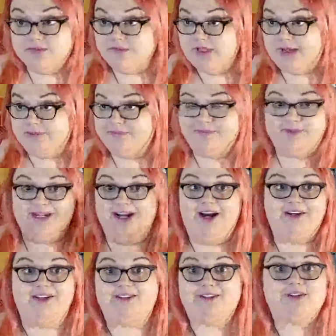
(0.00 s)
I'm being
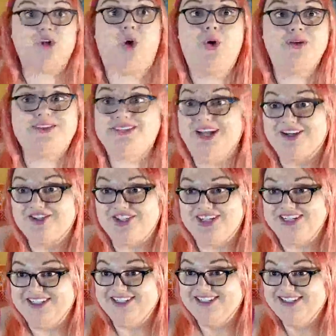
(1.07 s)
honest. There's a whole
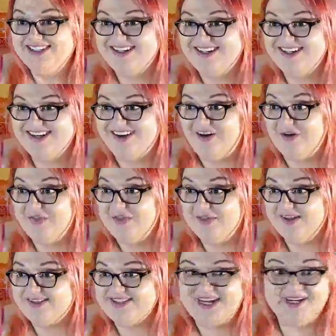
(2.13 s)
section on
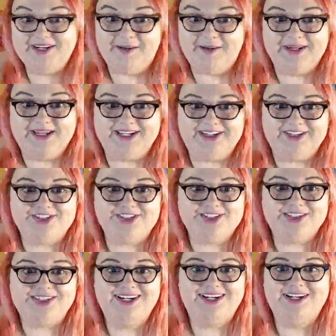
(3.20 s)
the sign up page
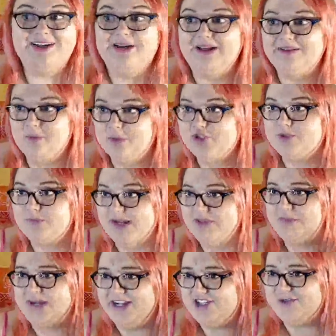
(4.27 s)
which, by the
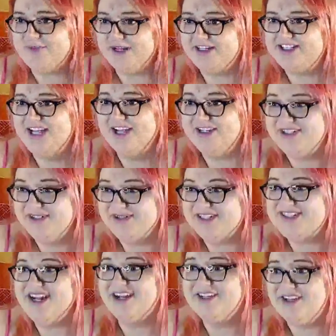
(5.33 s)
way, I should probably tell you,
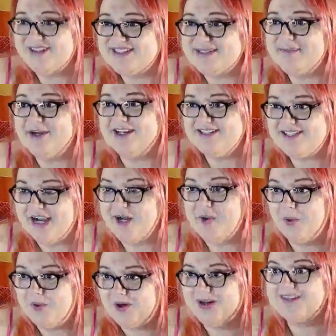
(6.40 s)
it's
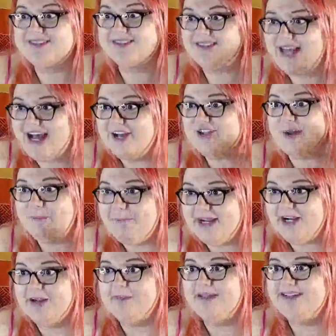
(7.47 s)

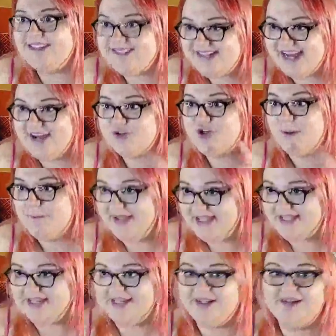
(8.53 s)

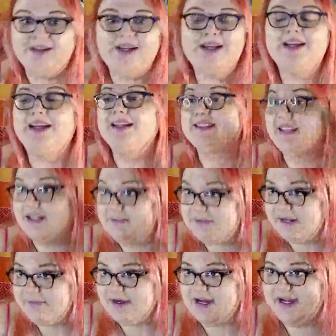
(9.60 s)
uncustomary.org/merriment-making. It's in my
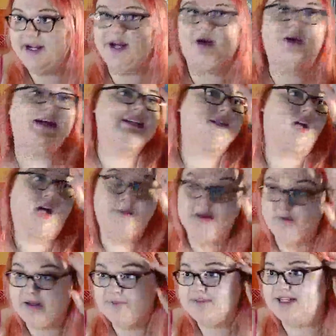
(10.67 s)
bio. It's on my
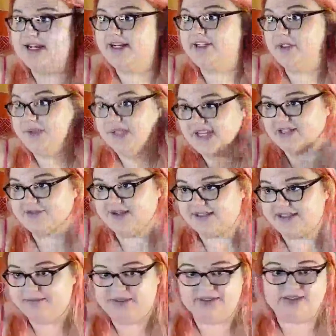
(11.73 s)
website. You can't
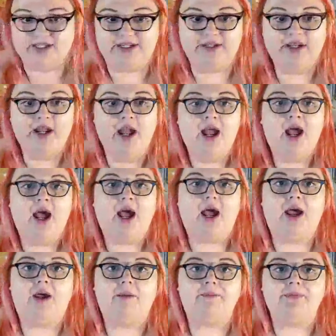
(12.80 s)
fucking miss it.
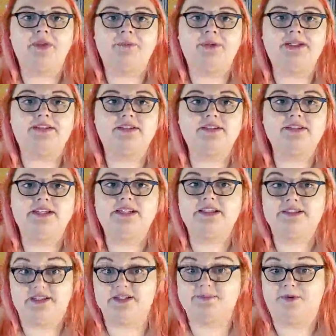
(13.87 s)
But it says, like, is
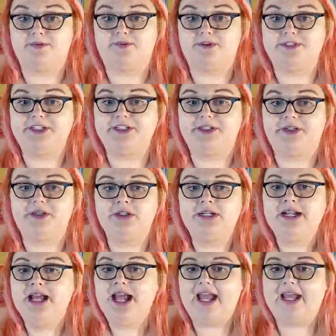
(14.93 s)
this book for you?
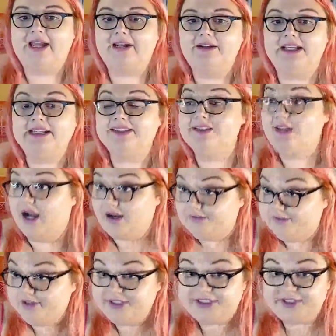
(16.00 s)
And it's not
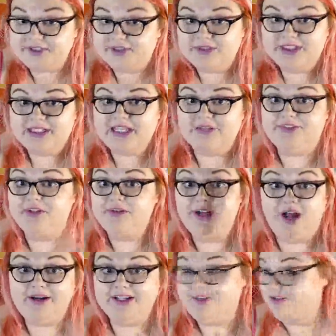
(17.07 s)
for you if you're
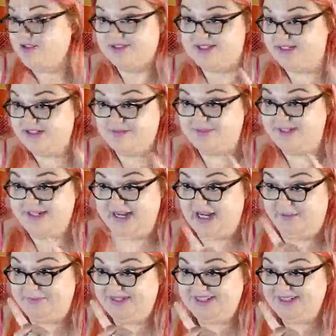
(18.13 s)
not interested in being
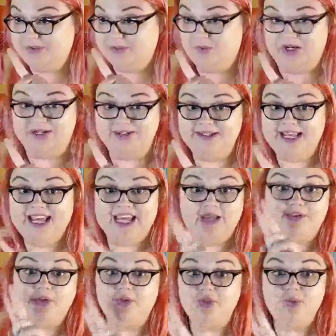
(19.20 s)
happy. One, if
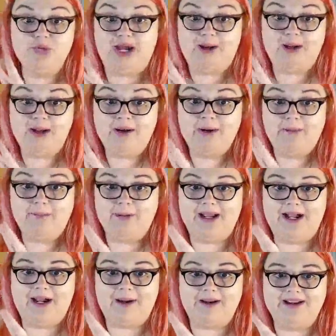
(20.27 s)
you do not,
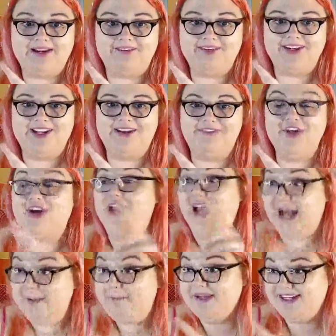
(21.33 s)
if you're
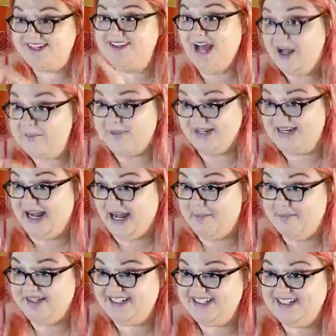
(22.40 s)
happy not being
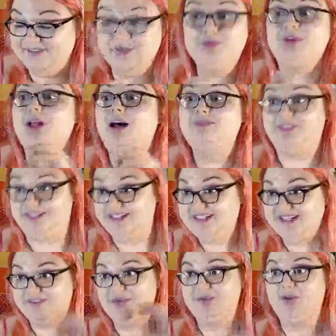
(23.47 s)
happy, if you love it,
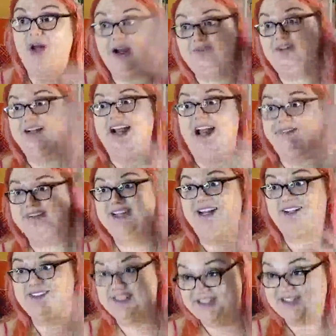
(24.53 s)
if you love, like, having that
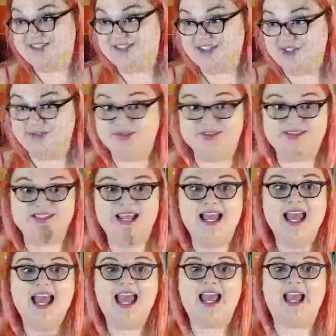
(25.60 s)
as an excuse,
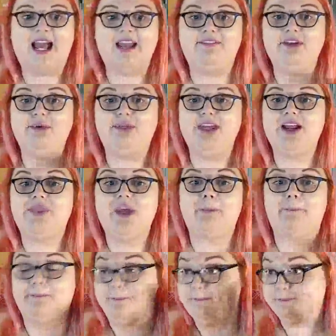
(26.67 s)
if you think
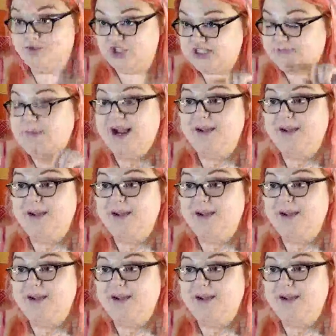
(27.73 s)
that just by